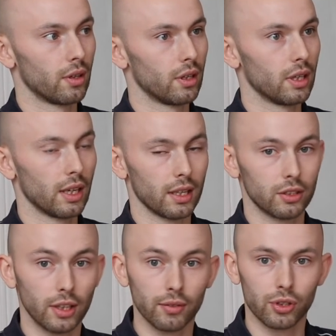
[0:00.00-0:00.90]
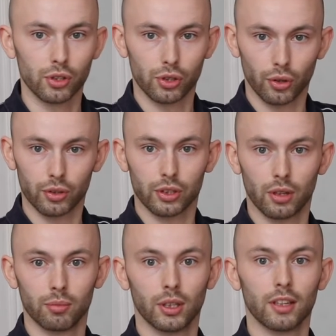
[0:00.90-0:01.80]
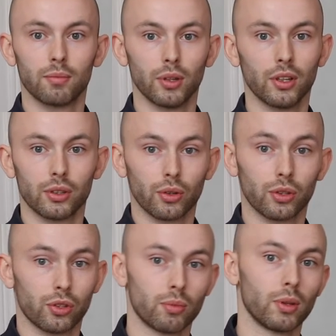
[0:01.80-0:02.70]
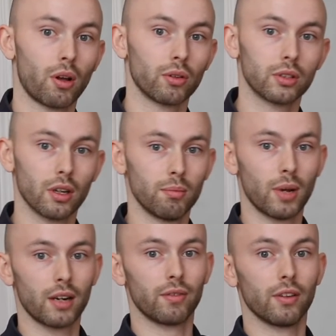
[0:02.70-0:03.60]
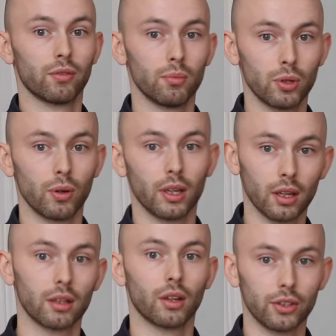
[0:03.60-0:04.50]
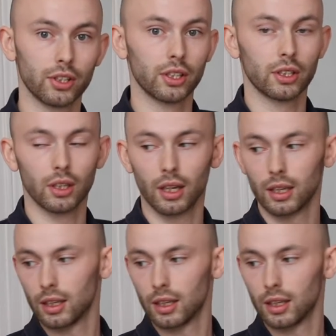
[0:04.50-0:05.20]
it gives you short-term relief, but there's also some long-term benefit from doing it consistently.